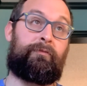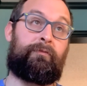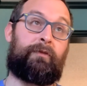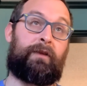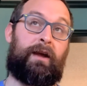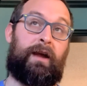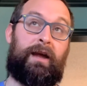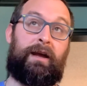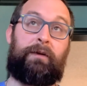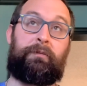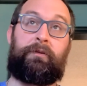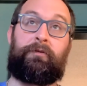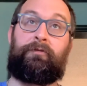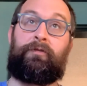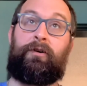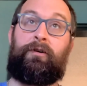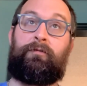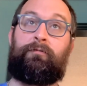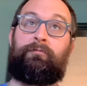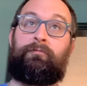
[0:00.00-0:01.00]
Hang up the
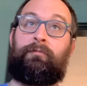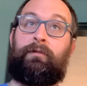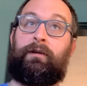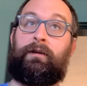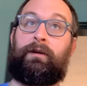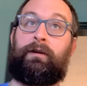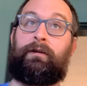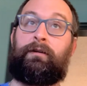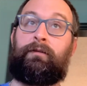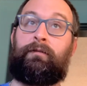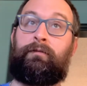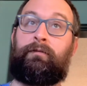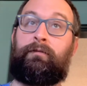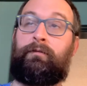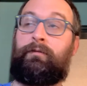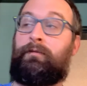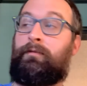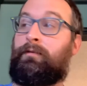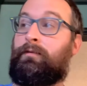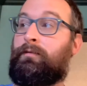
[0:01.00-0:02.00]
phone,
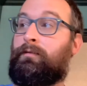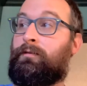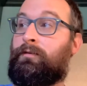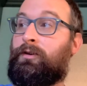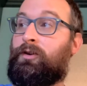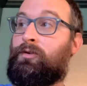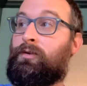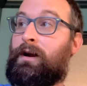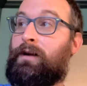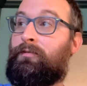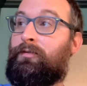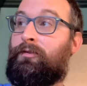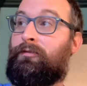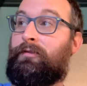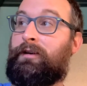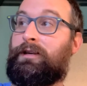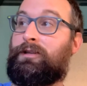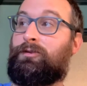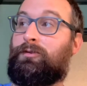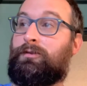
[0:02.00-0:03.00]
and you have the
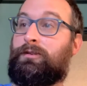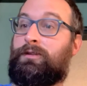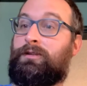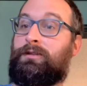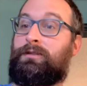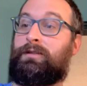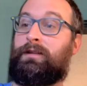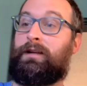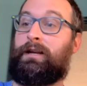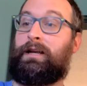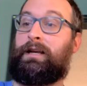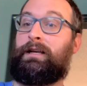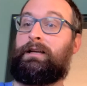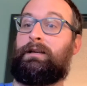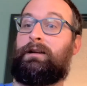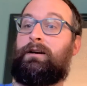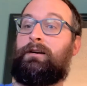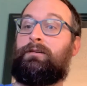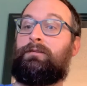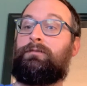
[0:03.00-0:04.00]
resources that he
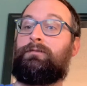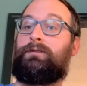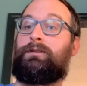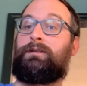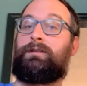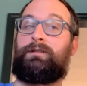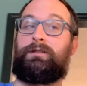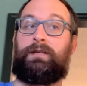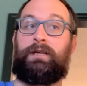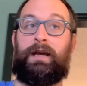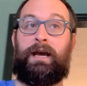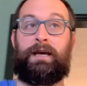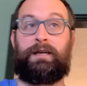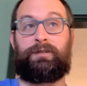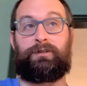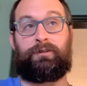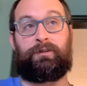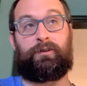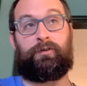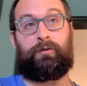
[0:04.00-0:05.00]
knows, since he asked
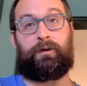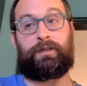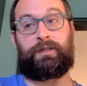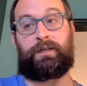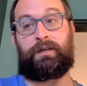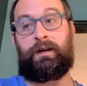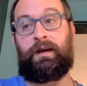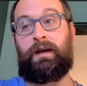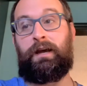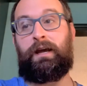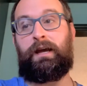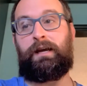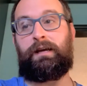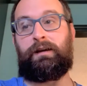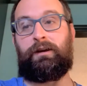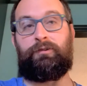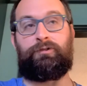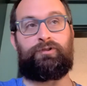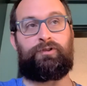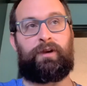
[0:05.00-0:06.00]
you the question, he
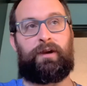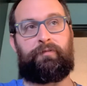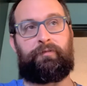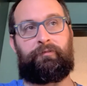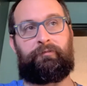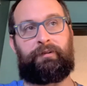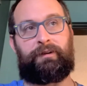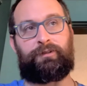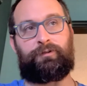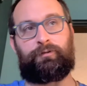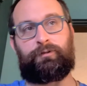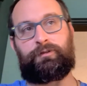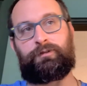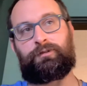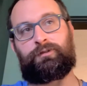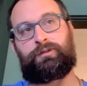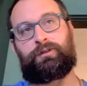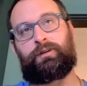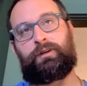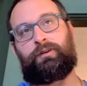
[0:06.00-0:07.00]
knows you have the
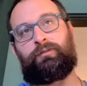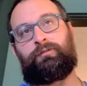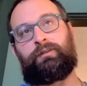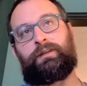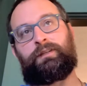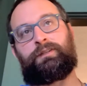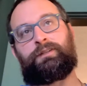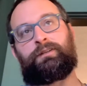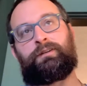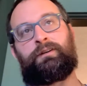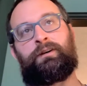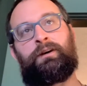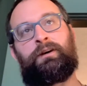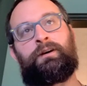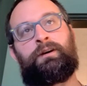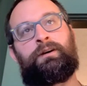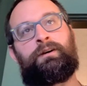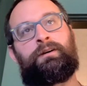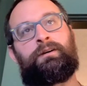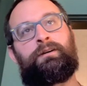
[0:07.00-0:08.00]
resources that you need to
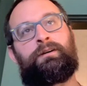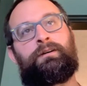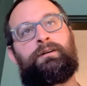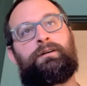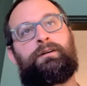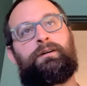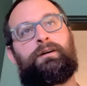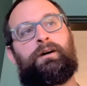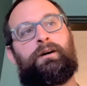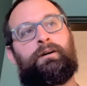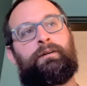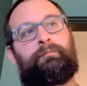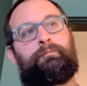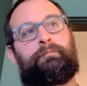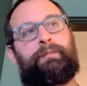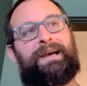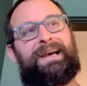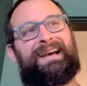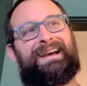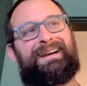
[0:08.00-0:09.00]

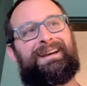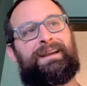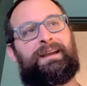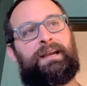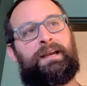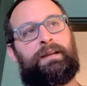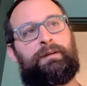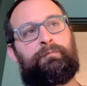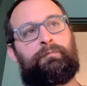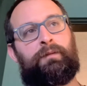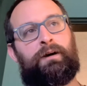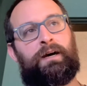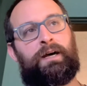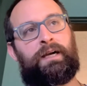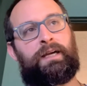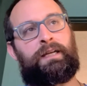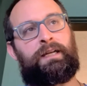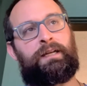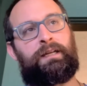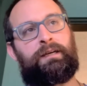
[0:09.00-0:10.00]
unpack and
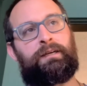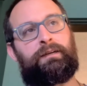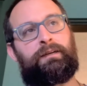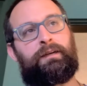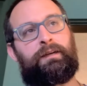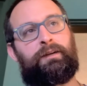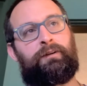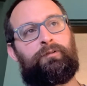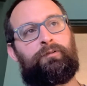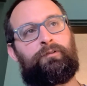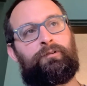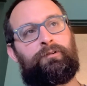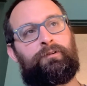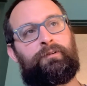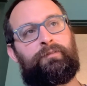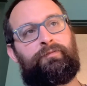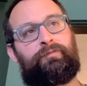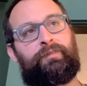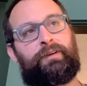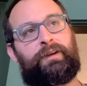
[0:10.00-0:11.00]
mine in order to
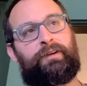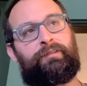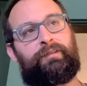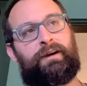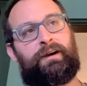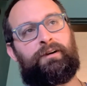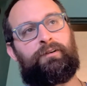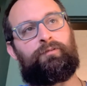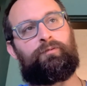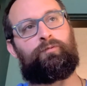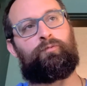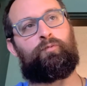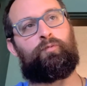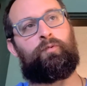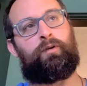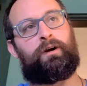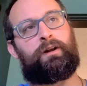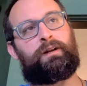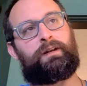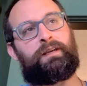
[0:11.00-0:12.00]
figure out
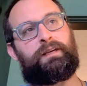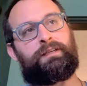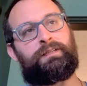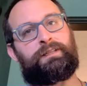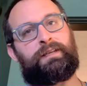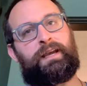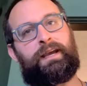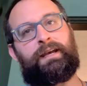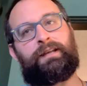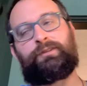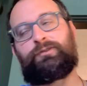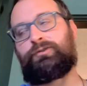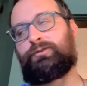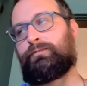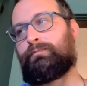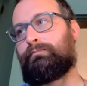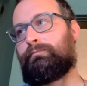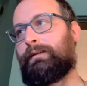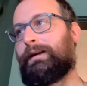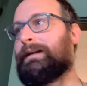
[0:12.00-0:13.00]
what his answer
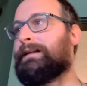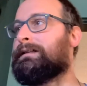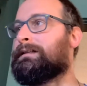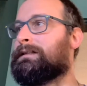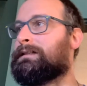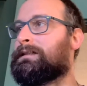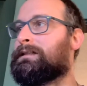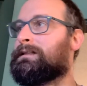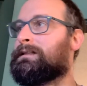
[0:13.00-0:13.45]
meant.